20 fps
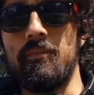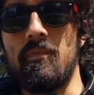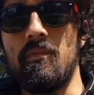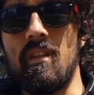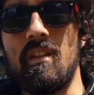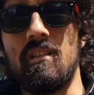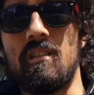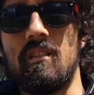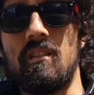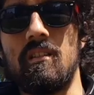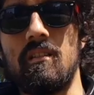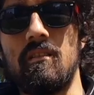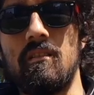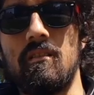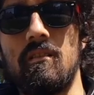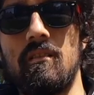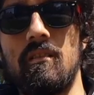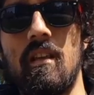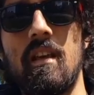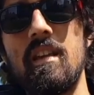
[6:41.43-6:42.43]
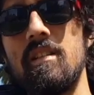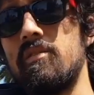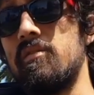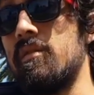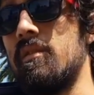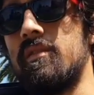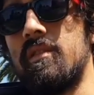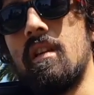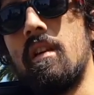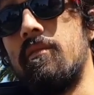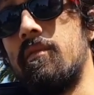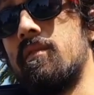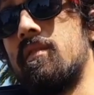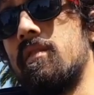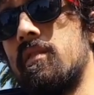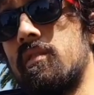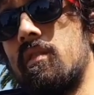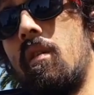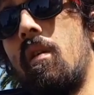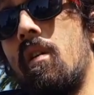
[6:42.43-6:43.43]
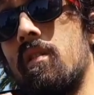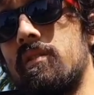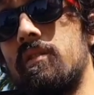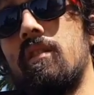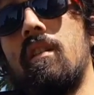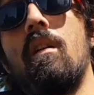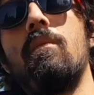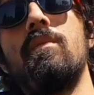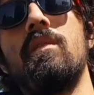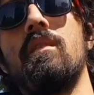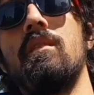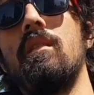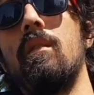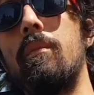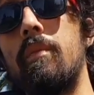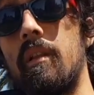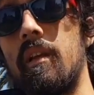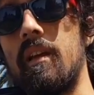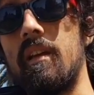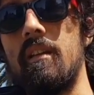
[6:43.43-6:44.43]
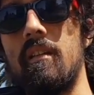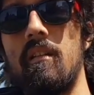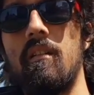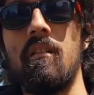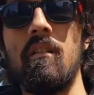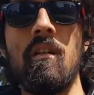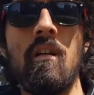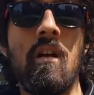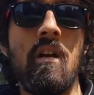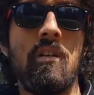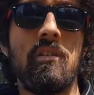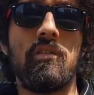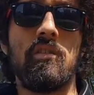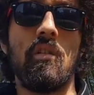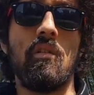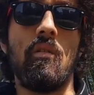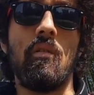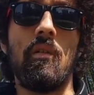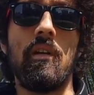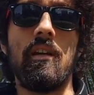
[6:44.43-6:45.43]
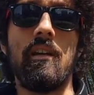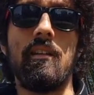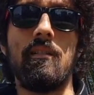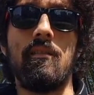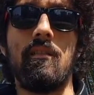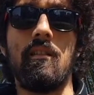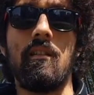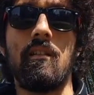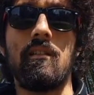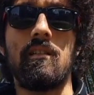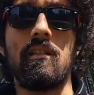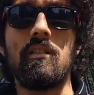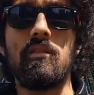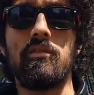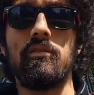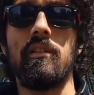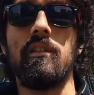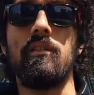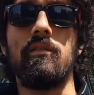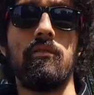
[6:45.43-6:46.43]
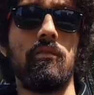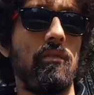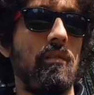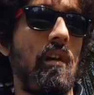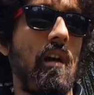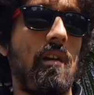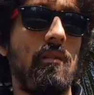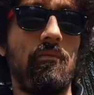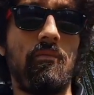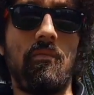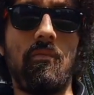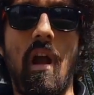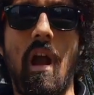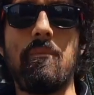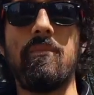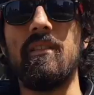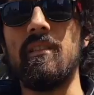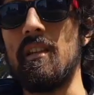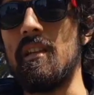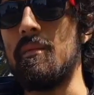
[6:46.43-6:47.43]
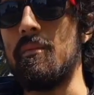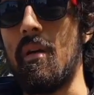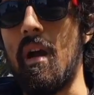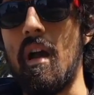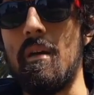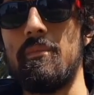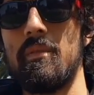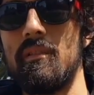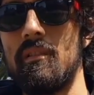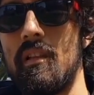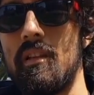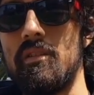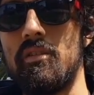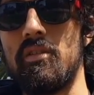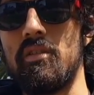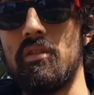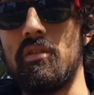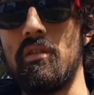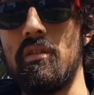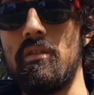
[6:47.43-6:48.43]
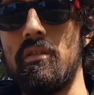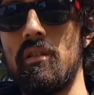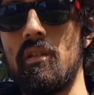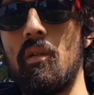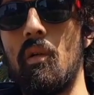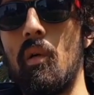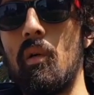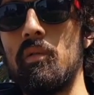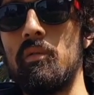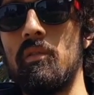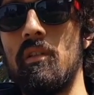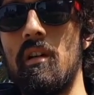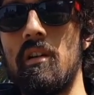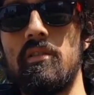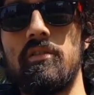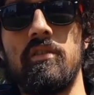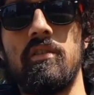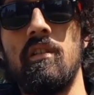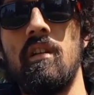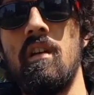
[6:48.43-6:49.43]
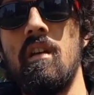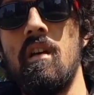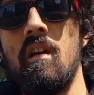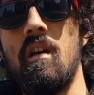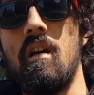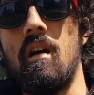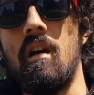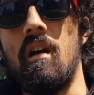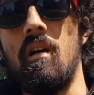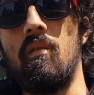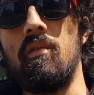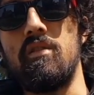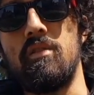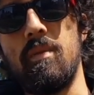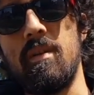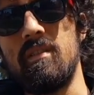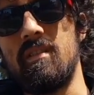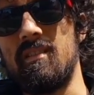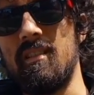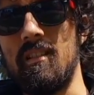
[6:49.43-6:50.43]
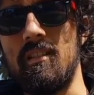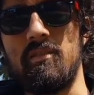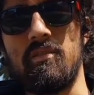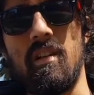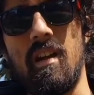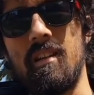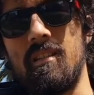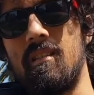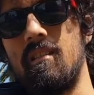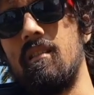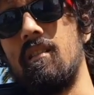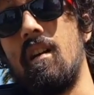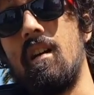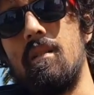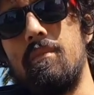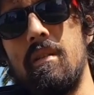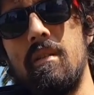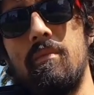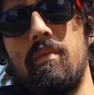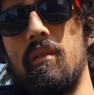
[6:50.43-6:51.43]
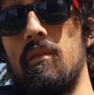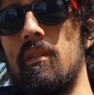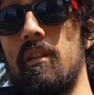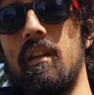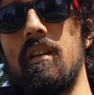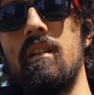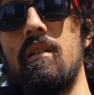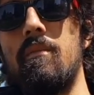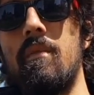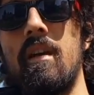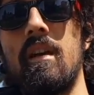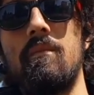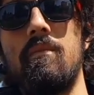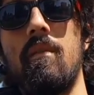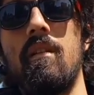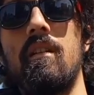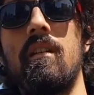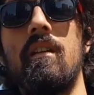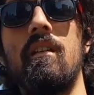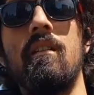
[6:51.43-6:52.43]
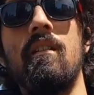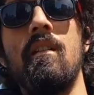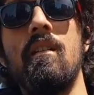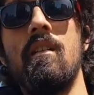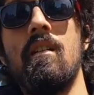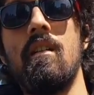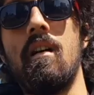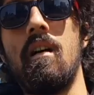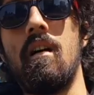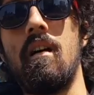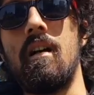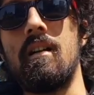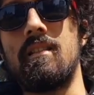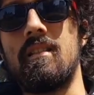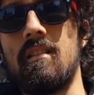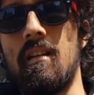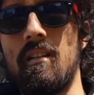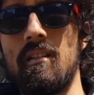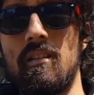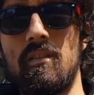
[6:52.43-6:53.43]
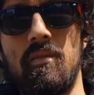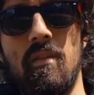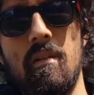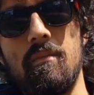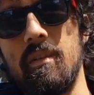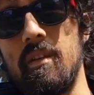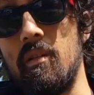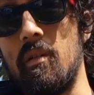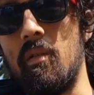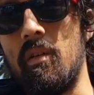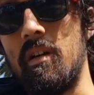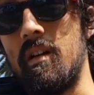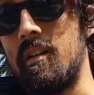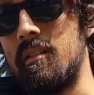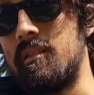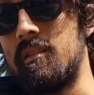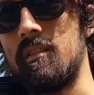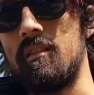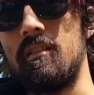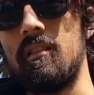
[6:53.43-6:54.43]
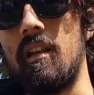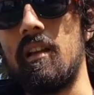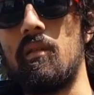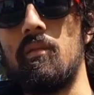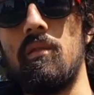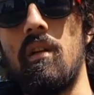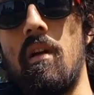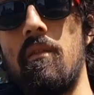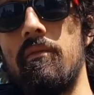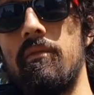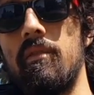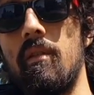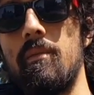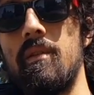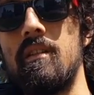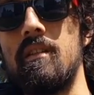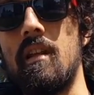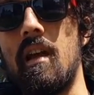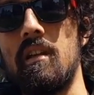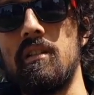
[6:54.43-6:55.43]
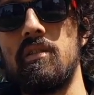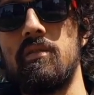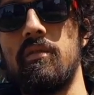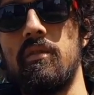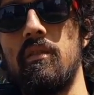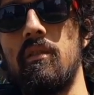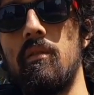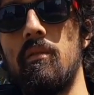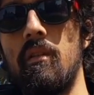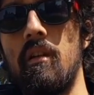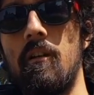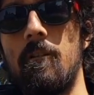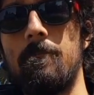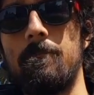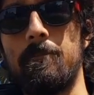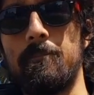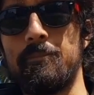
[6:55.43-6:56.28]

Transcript: The history of San Francisco also comes into play here. So it essentially grew rapidly in population during the gold rush, which basically attracted a lot of people looking to make money. It's not as family oriented like where I'm from in Nashville, where